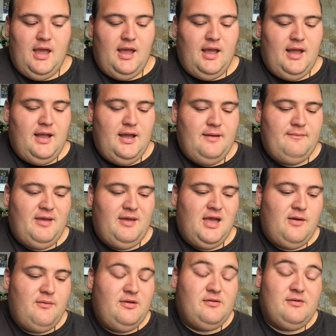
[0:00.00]

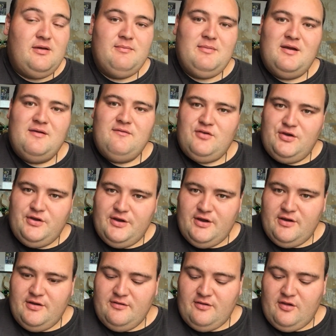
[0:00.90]
How are we doing, my
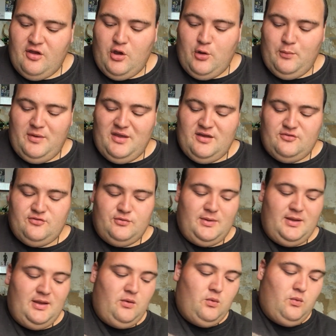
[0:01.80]
Virgos? I hope we are
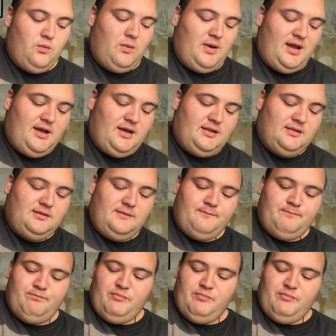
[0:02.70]
doing well.